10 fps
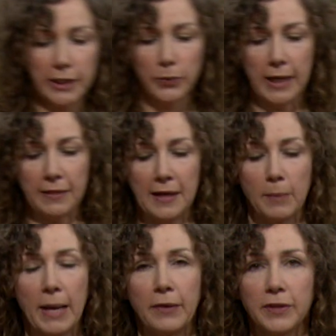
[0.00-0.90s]
great thing
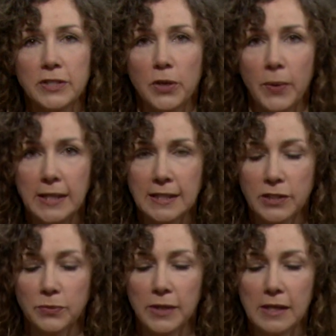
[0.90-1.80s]
about these
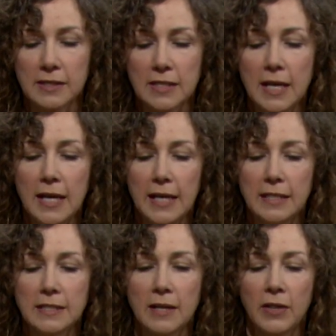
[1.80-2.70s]
Oasis wreaths
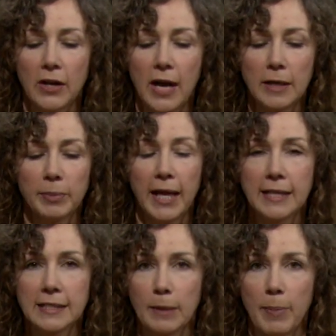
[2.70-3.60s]
is they're on a
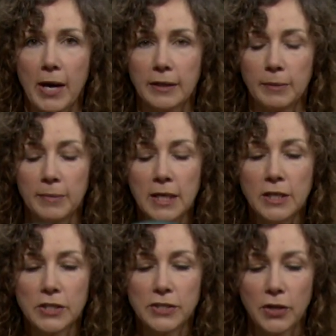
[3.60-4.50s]
plastic bottom,
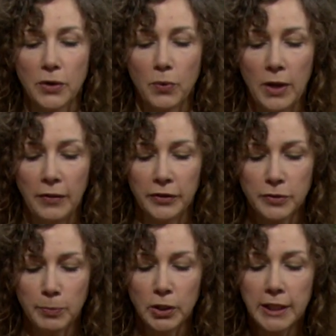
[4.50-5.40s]
so they're
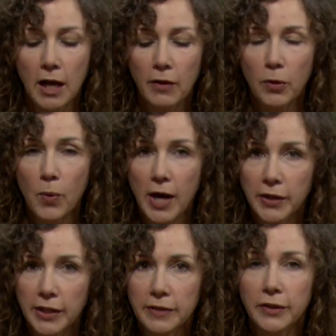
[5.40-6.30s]
pulling all the
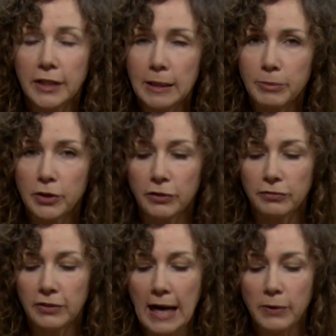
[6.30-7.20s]
water in. They'll keep your
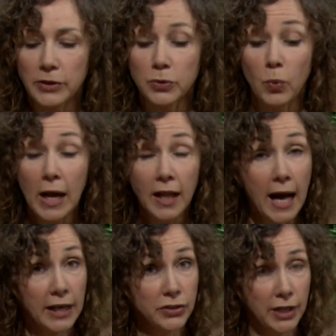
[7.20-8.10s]
flowers well
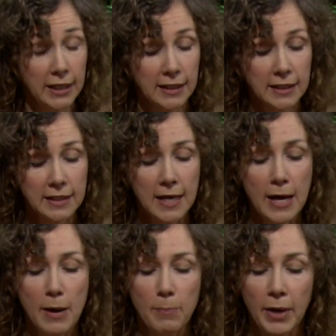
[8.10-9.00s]
hydrated,
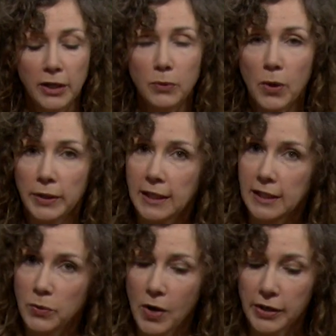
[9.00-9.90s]
but you won't get
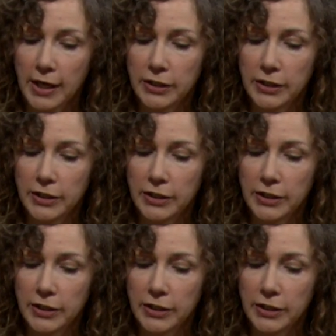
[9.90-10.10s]
any water on